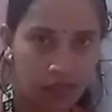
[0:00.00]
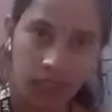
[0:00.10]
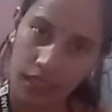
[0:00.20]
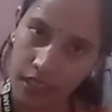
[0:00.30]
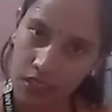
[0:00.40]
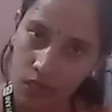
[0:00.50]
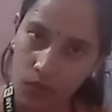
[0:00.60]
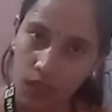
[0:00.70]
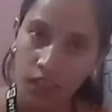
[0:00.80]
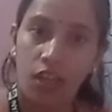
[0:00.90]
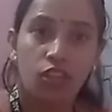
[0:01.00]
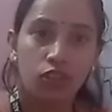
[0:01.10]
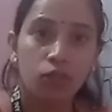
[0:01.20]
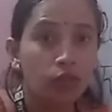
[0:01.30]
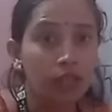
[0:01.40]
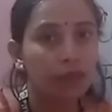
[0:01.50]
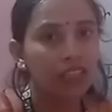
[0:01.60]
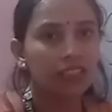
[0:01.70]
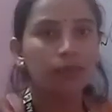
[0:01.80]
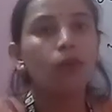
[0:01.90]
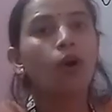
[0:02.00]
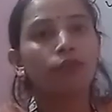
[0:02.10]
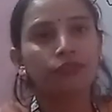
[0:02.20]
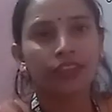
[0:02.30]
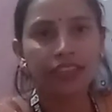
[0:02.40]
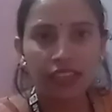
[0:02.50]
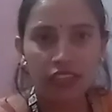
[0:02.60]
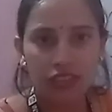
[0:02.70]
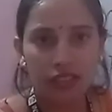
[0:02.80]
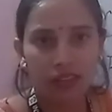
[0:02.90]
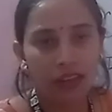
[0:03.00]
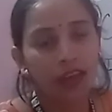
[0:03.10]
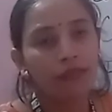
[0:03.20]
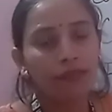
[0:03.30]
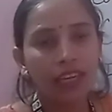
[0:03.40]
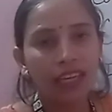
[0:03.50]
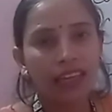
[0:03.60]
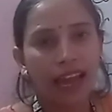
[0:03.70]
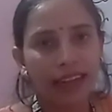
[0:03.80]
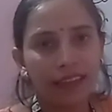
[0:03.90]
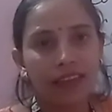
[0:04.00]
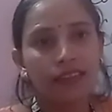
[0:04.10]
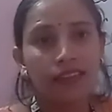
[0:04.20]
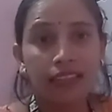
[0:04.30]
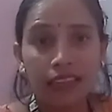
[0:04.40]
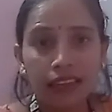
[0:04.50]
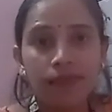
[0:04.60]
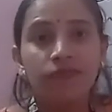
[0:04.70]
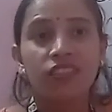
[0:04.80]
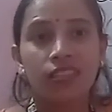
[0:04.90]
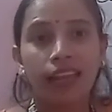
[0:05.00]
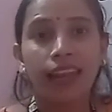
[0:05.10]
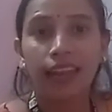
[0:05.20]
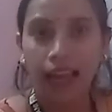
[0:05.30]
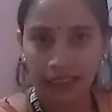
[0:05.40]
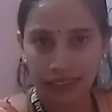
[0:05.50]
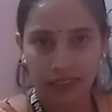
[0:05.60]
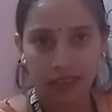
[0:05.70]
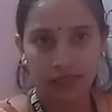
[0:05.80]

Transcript: Clear student? Through the medium of radiation, we get the sunlight.